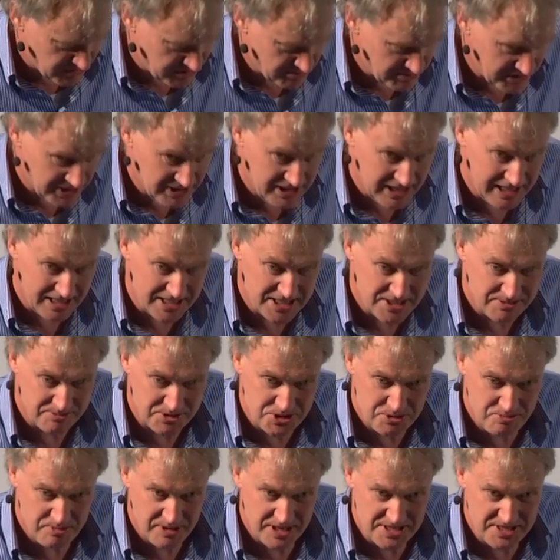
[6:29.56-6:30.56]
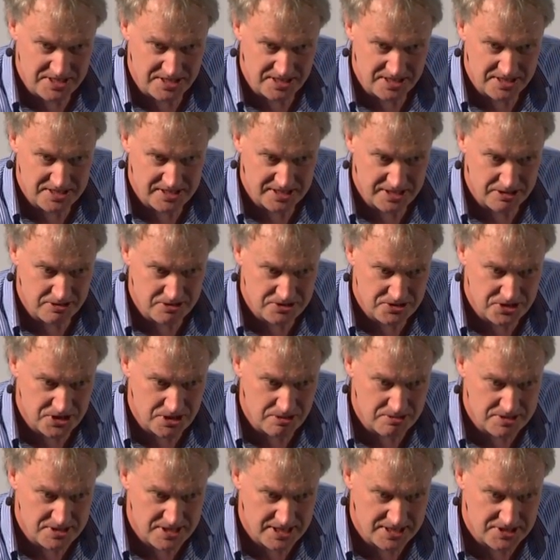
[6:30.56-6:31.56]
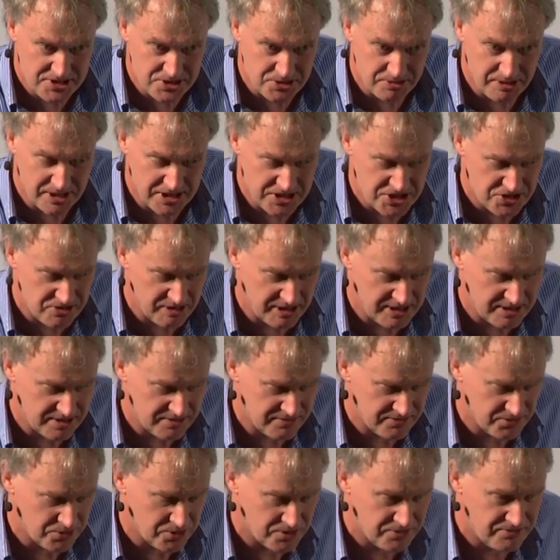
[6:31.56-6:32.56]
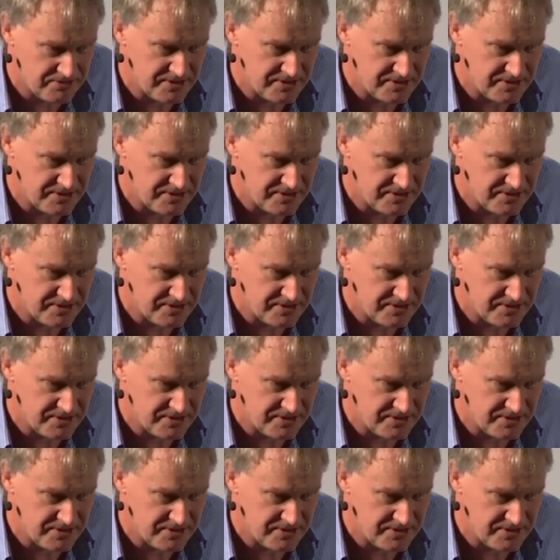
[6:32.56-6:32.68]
when Bill Clinton was president, I used to use this to illustrate the 4